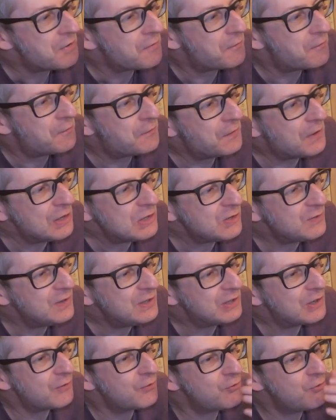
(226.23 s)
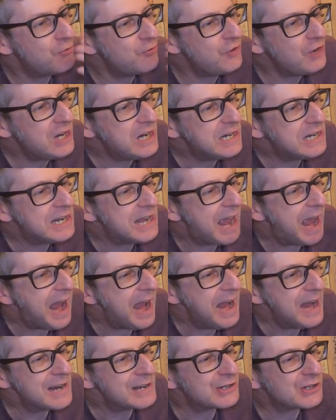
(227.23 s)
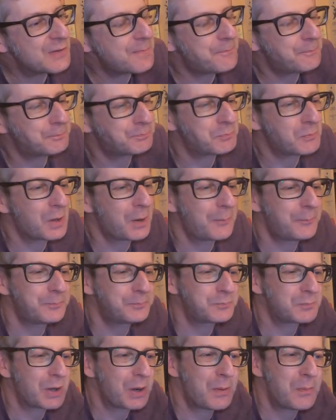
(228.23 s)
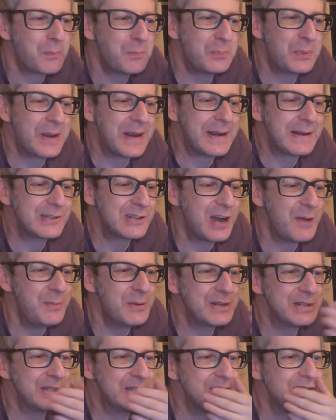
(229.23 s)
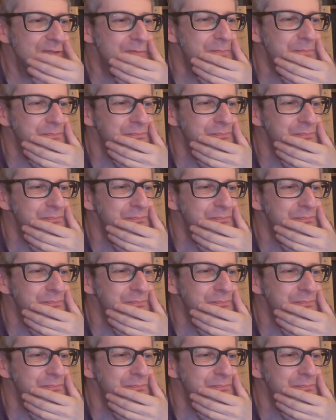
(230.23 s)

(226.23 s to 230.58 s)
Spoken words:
First thing I really has picked up in this